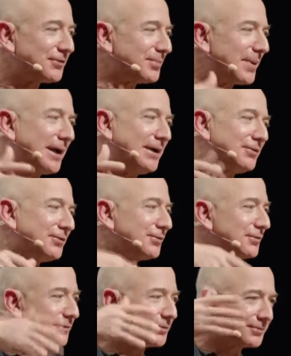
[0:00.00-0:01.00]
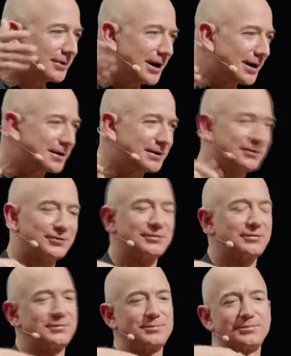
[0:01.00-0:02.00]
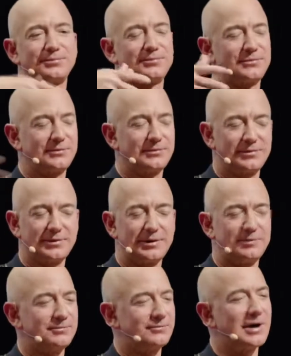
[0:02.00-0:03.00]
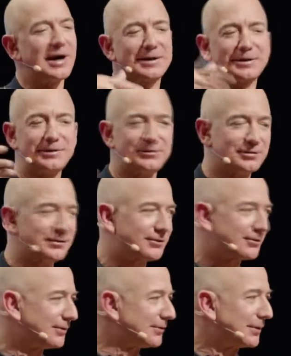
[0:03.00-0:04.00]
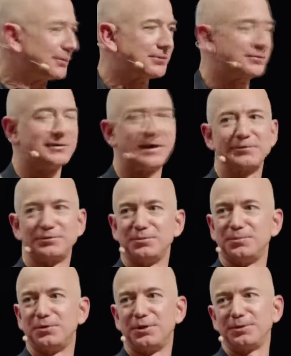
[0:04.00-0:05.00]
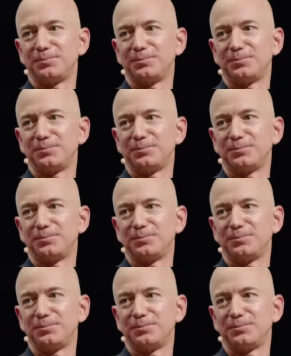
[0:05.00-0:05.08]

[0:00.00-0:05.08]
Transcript: space, rockets, and rocket engines since I was a 5-year-old boy.